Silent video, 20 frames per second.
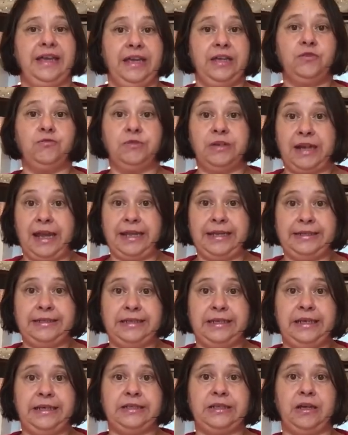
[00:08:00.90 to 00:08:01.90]
kid
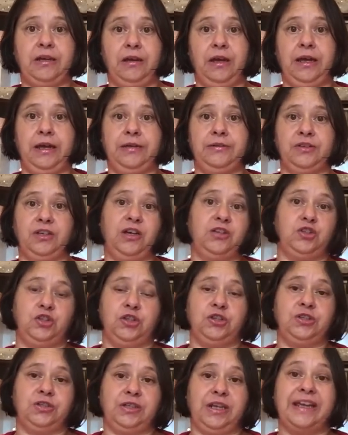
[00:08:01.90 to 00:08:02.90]
related, and I
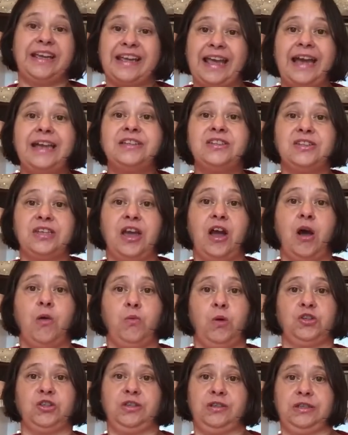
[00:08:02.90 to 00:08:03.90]
just, in case they are
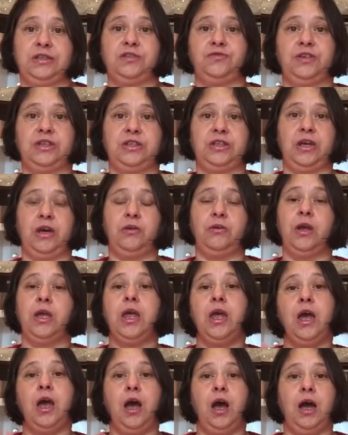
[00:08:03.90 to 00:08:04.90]
watching this video,
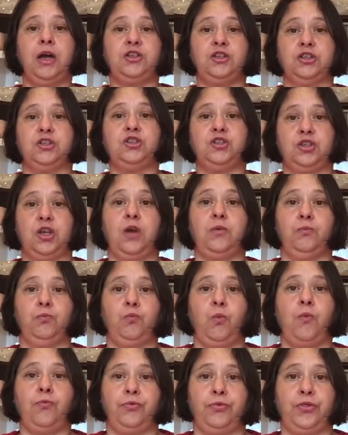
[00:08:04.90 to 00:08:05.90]
I just don't
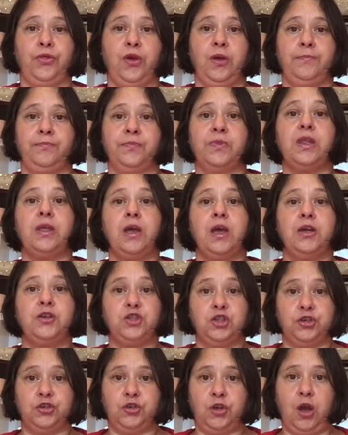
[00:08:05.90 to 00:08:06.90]
want them
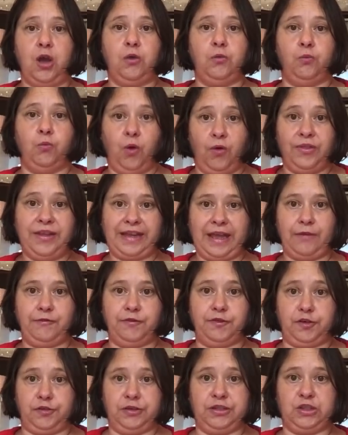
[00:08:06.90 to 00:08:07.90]
to know what they're getting
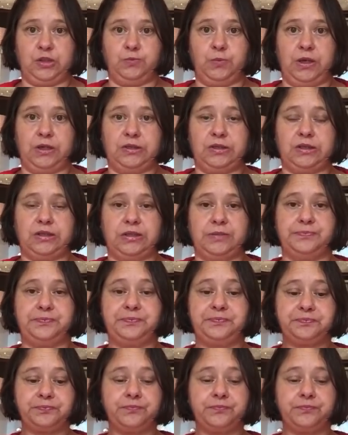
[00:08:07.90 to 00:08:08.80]
for Christmas.